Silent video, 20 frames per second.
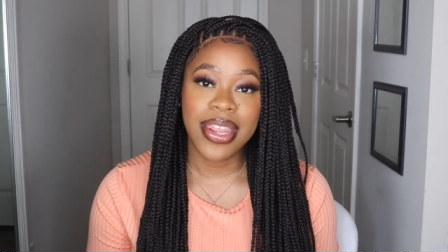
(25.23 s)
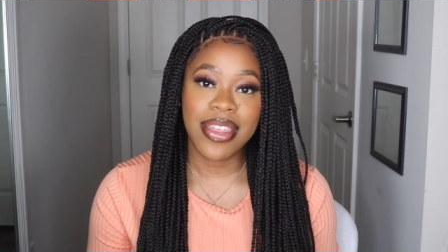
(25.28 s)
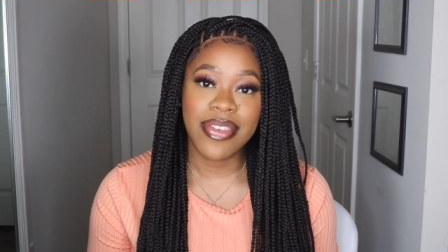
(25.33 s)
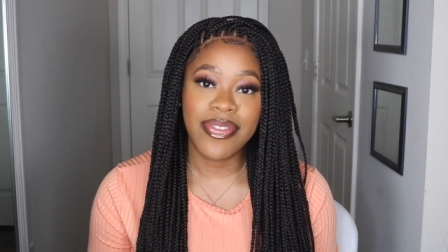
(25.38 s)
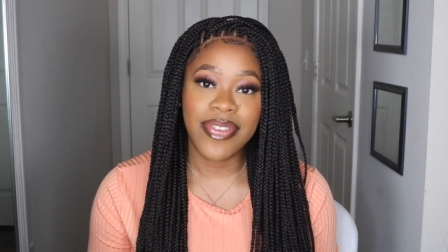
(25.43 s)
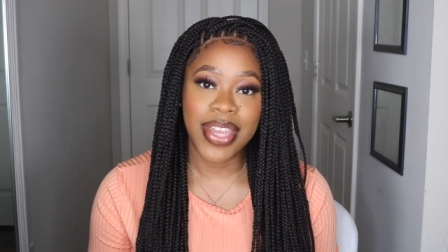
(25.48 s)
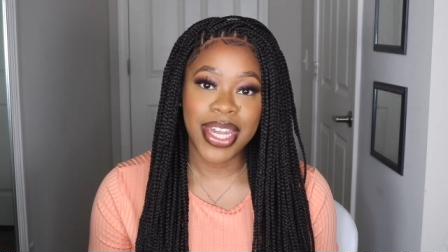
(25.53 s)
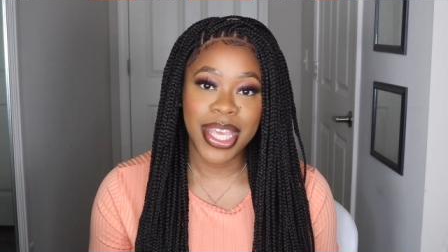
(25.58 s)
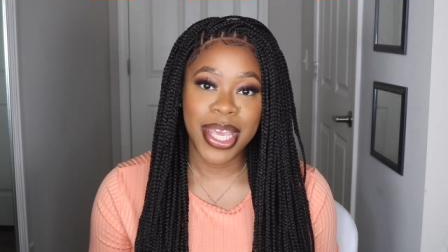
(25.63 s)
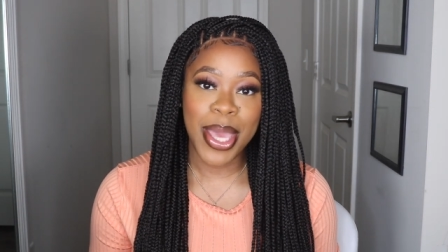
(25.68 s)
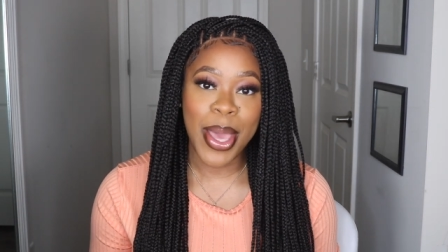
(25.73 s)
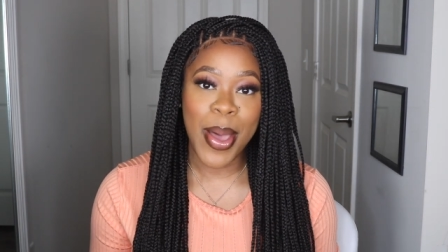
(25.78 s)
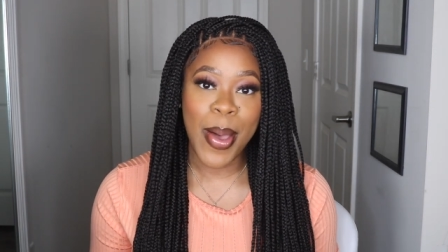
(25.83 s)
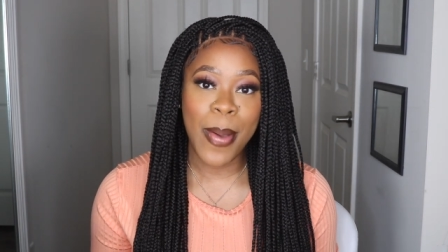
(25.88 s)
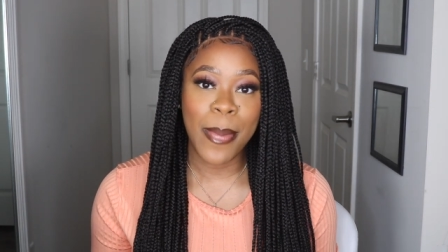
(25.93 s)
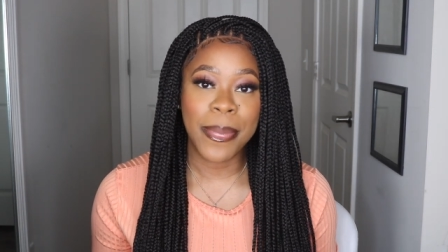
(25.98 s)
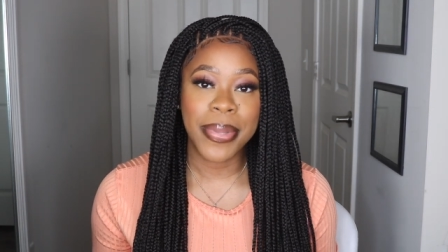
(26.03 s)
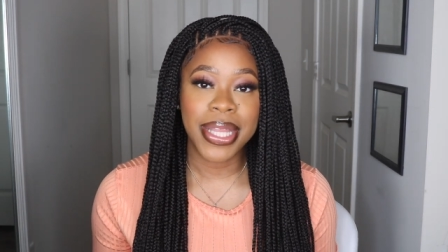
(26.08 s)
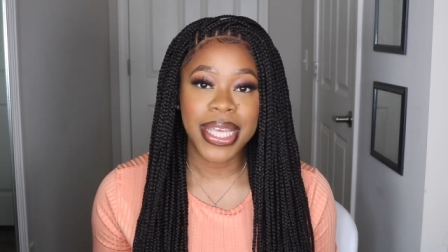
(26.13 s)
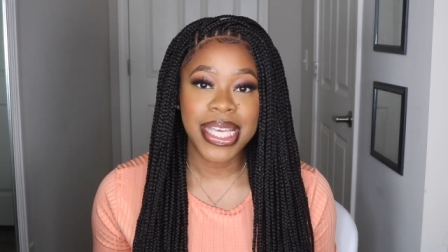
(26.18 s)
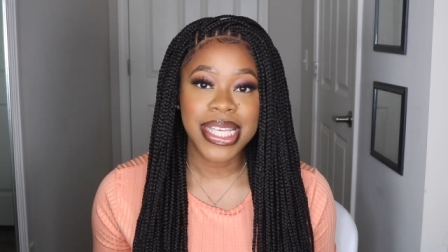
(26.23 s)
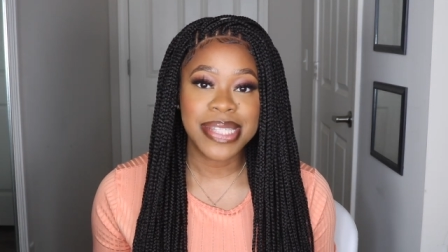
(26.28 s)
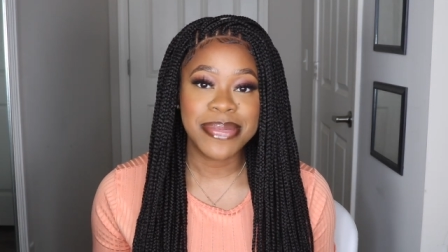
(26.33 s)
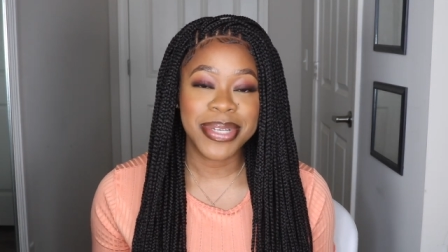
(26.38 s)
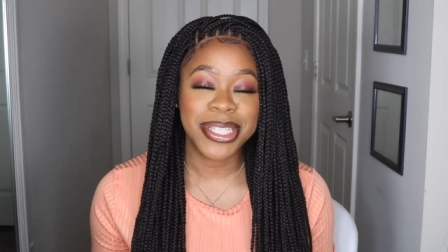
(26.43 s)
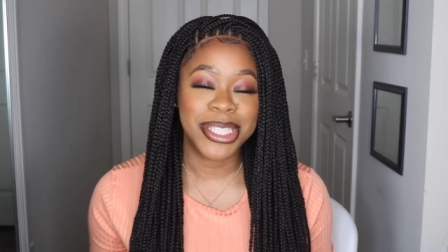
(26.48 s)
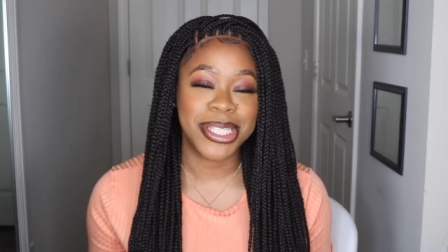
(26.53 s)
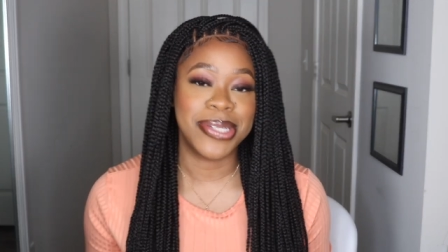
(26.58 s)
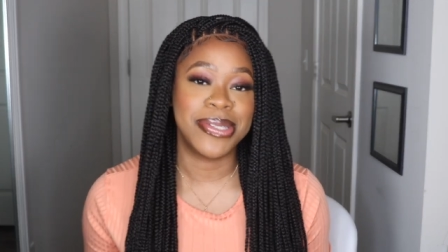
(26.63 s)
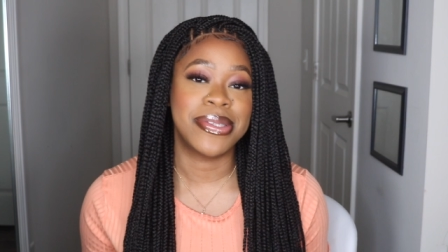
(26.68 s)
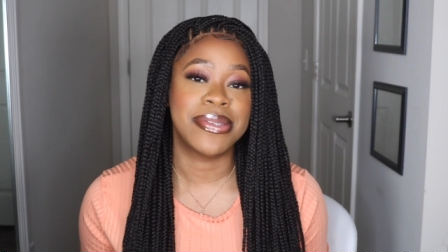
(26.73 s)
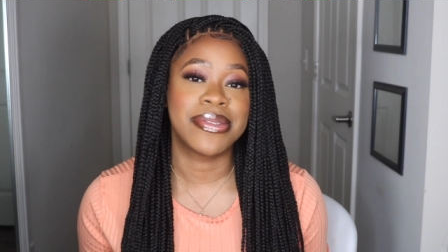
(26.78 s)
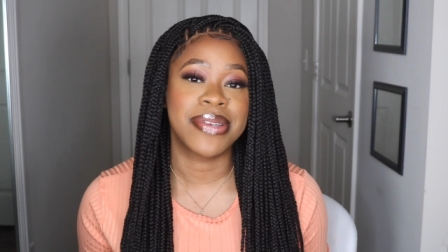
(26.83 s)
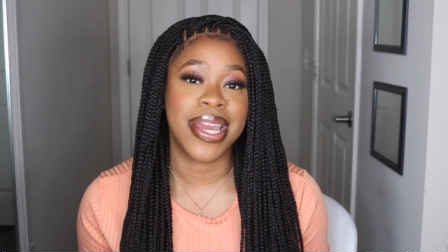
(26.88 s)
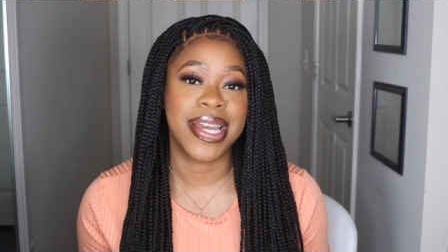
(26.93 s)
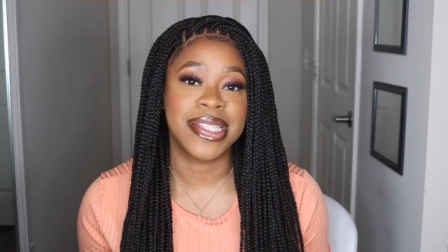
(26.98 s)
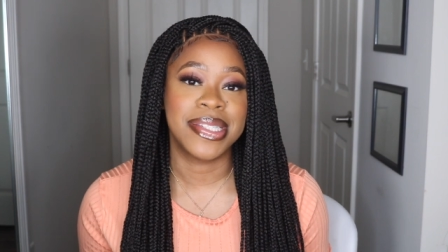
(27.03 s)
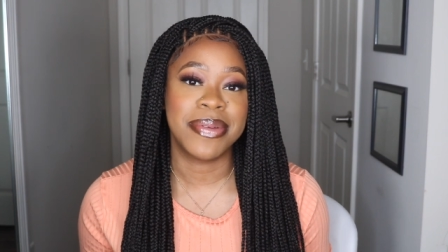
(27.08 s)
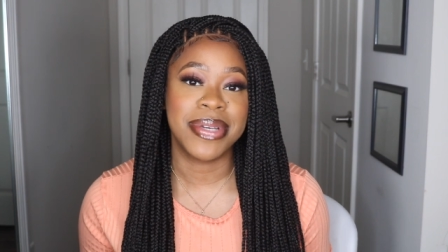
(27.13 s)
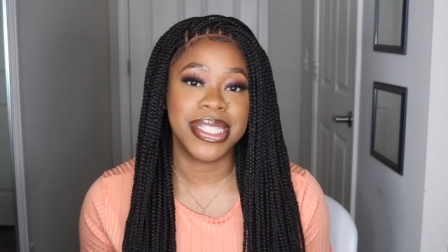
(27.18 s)
the video please make sure you
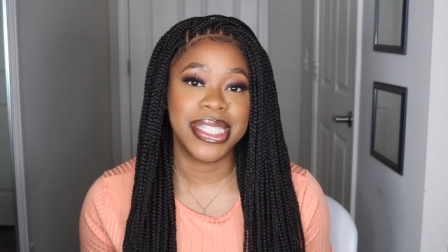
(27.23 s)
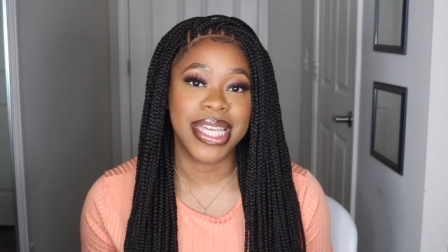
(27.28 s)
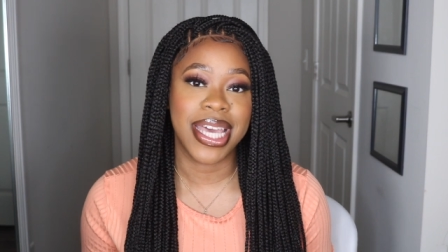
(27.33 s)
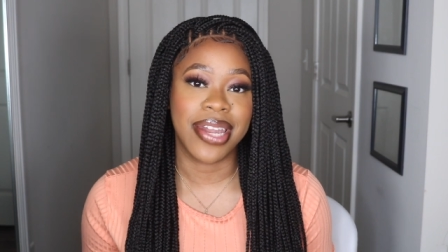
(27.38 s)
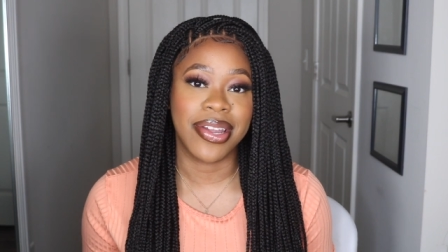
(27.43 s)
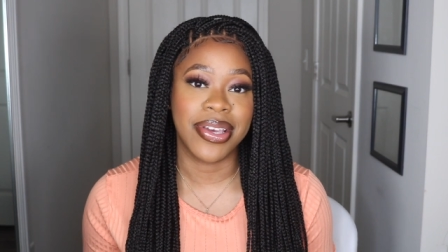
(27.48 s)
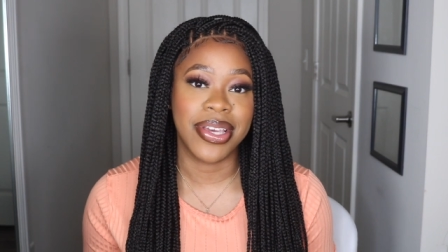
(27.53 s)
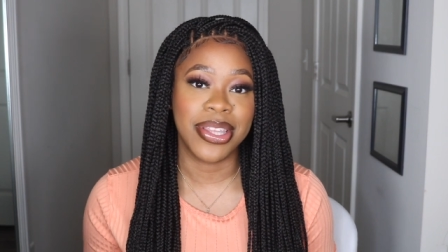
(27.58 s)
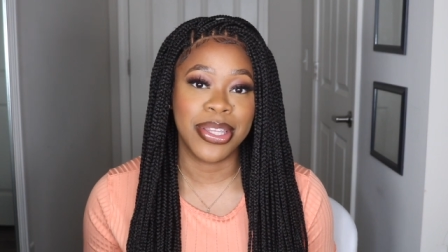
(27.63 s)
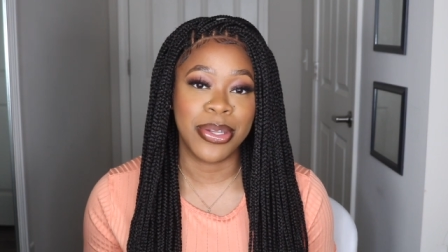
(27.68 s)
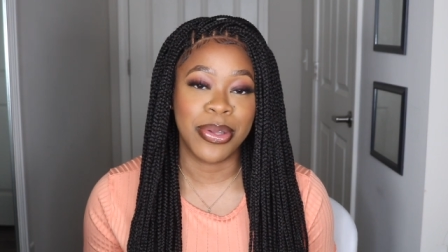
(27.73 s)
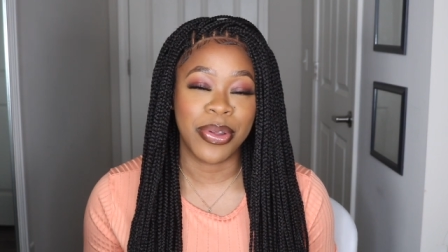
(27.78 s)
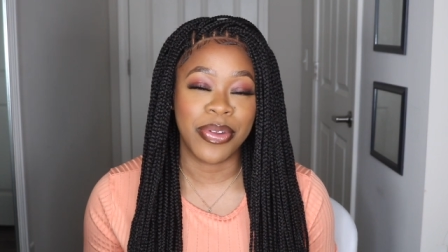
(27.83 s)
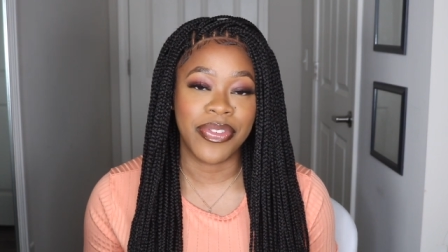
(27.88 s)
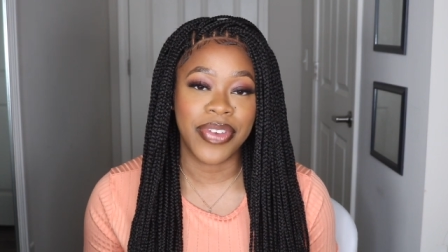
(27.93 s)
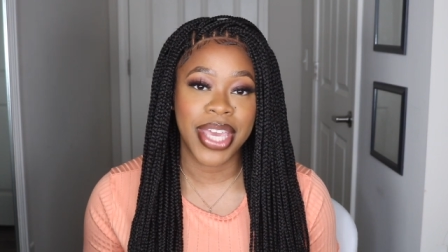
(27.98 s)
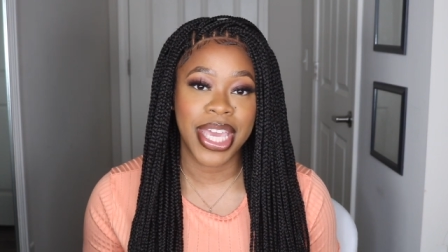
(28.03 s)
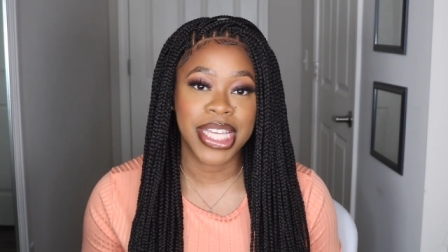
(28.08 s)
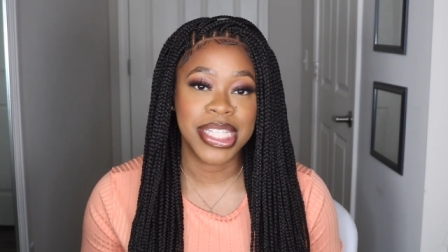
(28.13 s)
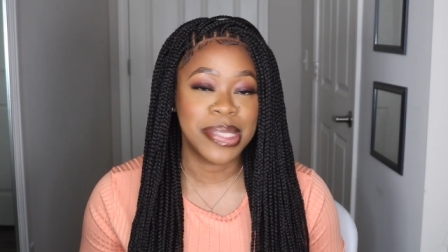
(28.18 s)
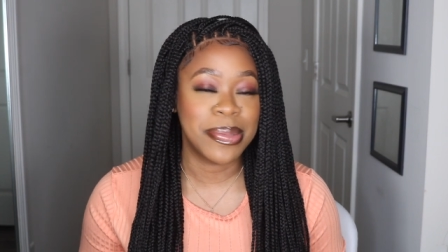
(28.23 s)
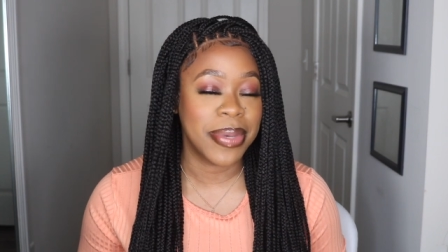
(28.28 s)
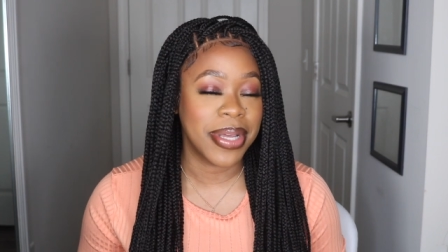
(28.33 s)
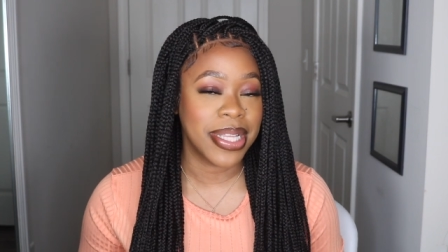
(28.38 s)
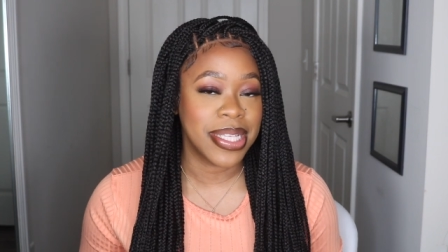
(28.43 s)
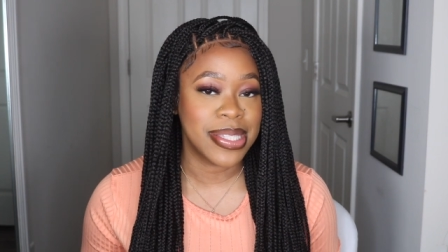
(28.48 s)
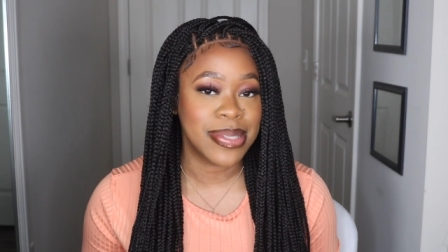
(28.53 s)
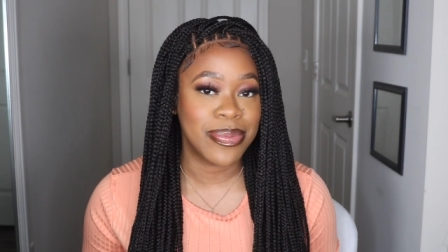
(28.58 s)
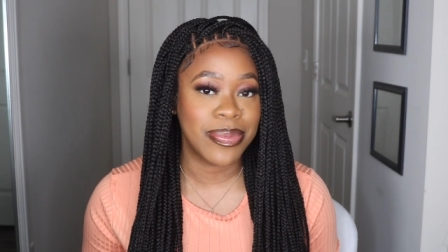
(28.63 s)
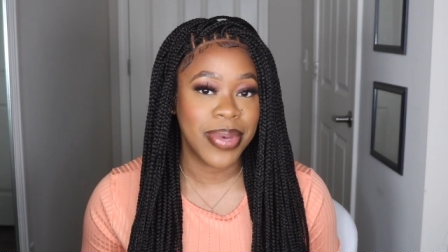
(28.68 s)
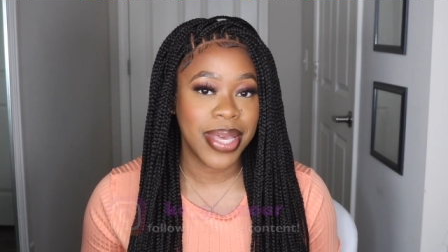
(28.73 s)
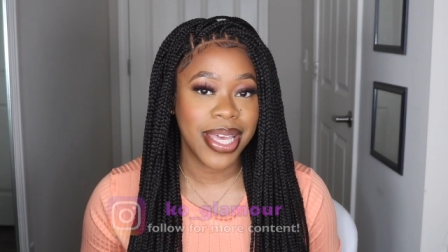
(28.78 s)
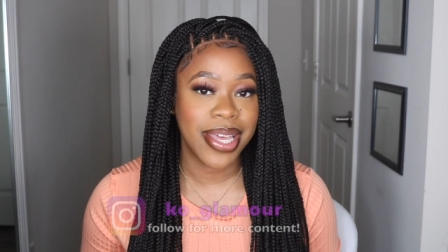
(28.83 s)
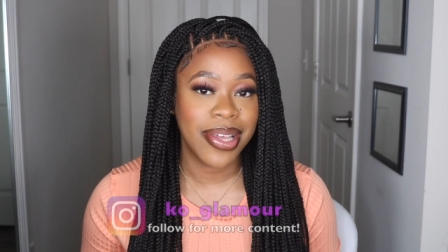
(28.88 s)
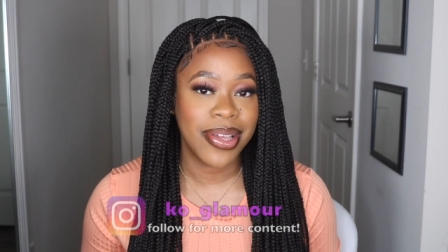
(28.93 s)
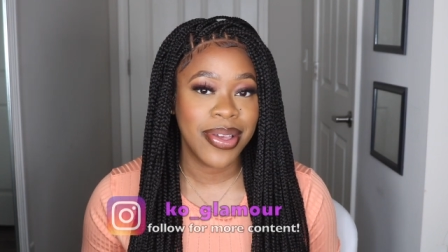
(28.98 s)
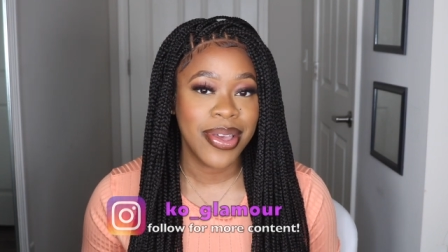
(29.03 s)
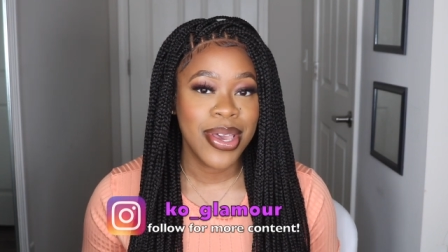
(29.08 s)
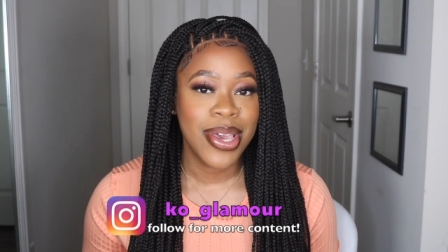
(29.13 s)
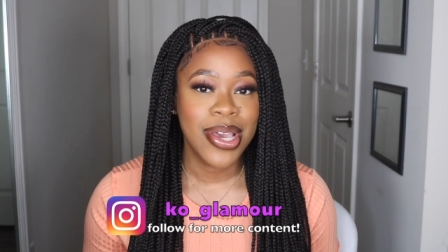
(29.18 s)
subscribe to my channel hit the notification bell as
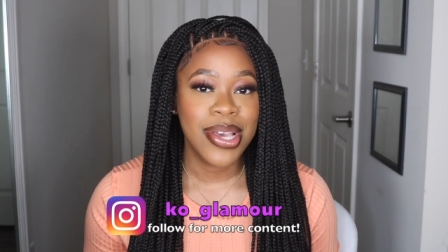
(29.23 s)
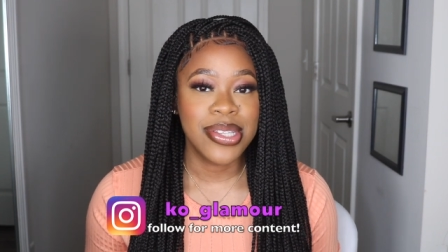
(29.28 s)
well